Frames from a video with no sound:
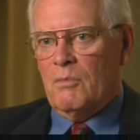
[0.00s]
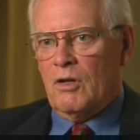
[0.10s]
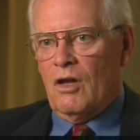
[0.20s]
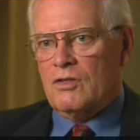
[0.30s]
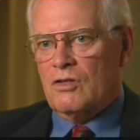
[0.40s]

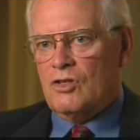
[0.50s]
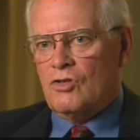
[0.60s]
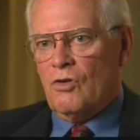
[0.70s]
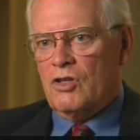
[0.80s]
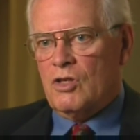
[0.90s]
but also the
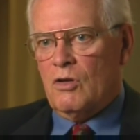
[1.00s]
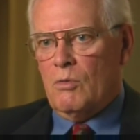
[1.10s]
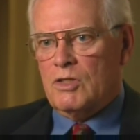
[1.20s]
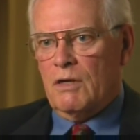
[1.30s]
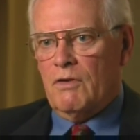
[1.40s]
stories that
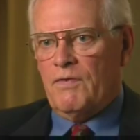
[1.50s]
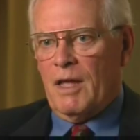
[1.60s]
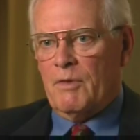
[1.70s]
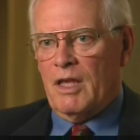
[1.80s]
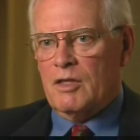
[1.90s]
almost every
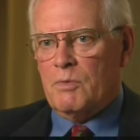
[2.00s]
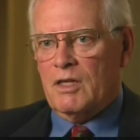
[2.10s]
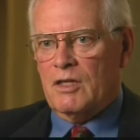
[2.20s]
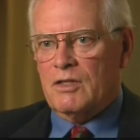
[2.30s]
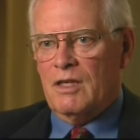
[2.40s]
family has,
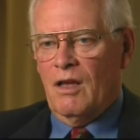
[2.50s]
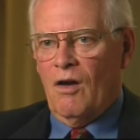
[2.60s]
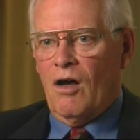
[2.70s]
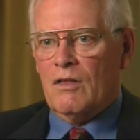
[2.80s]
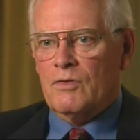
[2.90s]
because
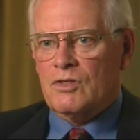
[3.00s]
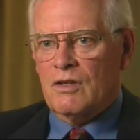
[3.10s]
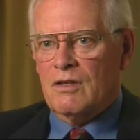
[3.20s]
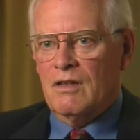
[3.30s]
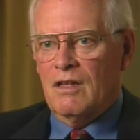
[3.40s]
all of us
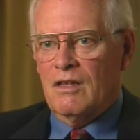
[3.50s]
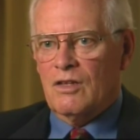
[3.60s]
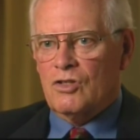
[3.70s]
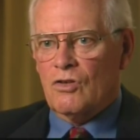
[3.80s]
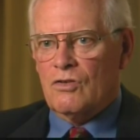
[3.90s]
are
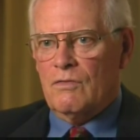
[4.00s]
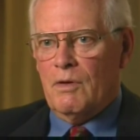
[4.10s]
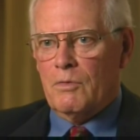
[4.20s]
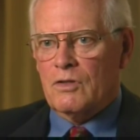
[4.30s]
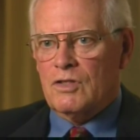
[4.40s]
the children of
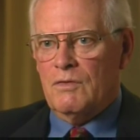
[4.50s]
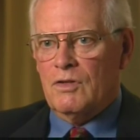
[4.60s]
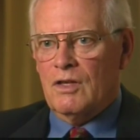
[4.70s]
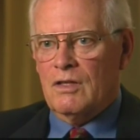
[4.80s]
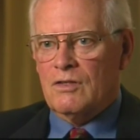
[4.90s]
immigrants,
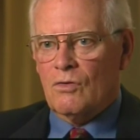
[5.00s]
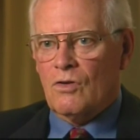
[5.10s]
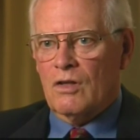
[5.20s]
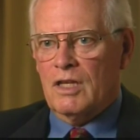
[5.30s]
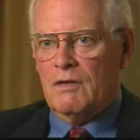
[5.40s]
even the
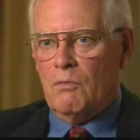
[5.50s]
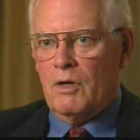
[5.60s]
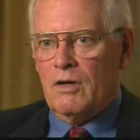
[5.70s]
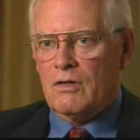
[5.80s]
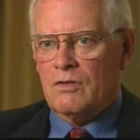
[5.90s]
so-called Native
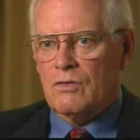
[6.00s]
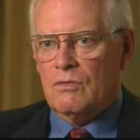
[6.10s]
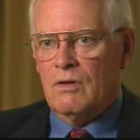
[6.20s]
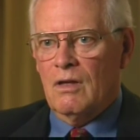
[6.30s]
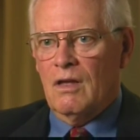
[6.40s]
Americans
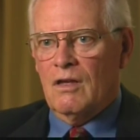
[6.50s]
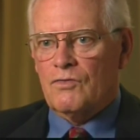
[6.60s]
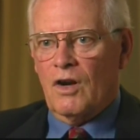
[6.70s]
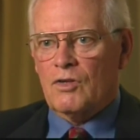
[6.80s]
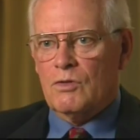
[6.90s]
who,
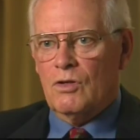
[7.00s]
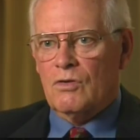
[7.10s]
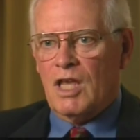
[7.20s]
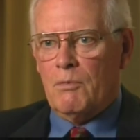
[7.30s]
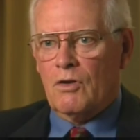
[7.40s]
as far as we
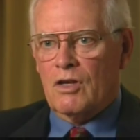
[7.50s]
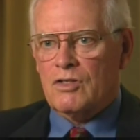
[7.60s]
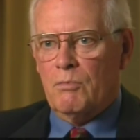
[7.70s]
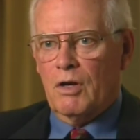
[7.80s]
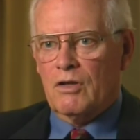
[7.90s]
know, came
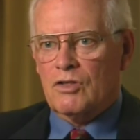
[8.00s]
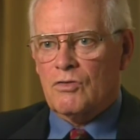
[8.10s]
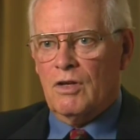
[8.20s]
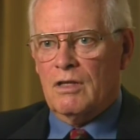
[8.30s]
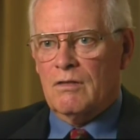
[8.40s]
across the Bering
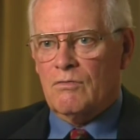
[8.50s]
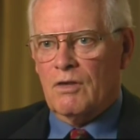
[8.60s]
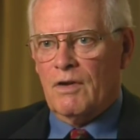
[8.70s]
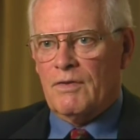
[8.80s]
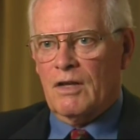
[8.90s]
Strait
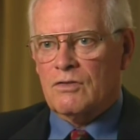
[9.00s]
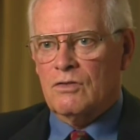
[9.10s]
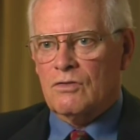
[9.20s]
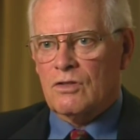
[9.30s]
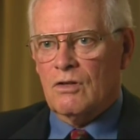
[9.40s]
25,000
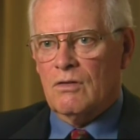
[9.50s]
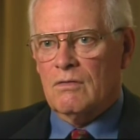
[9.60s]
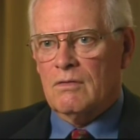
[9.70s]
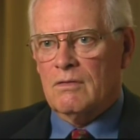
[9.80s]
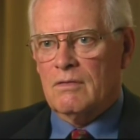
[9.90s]
years ago.
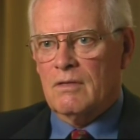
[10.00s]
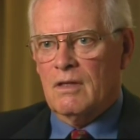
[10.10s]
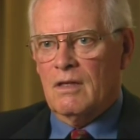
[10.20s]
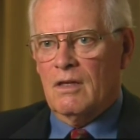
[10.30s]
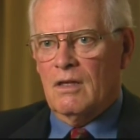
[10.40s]

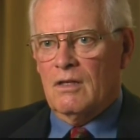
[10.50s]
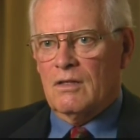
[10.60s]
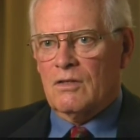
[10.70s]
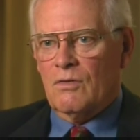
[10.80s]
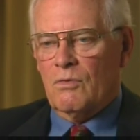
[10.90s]

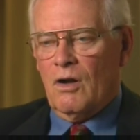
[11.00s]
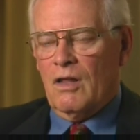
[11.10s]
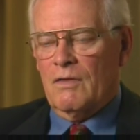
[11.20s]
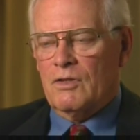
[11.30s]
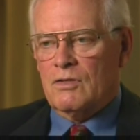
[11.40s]
So we
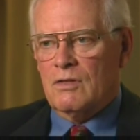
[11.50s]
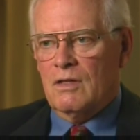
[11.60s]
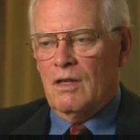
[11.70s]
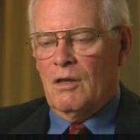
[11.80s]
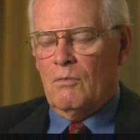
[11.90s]
all have this,
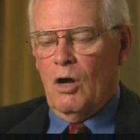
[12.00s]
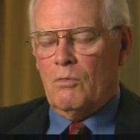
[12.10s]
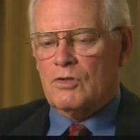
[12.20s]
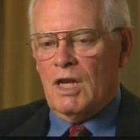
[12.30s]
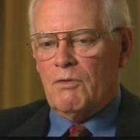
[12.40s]

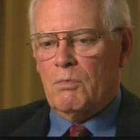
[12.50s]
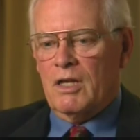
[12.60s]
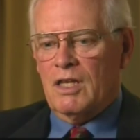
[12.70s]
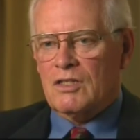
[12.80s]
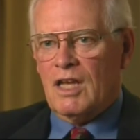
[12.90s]
almost
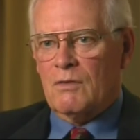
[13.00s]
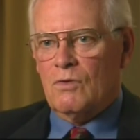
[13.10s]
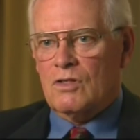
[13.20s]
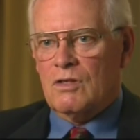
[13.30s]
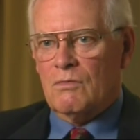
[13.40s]
everybody has got
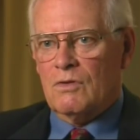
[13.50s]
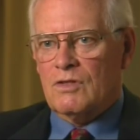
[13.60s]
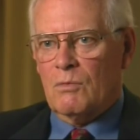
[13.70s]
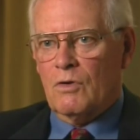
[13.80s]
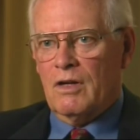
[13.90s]
roots that were
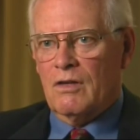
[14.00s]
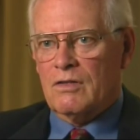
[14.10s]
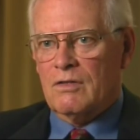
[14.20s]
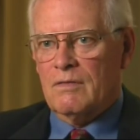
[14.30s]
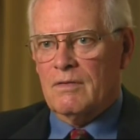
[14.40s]
somewhere
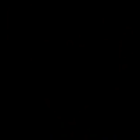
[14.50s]
else.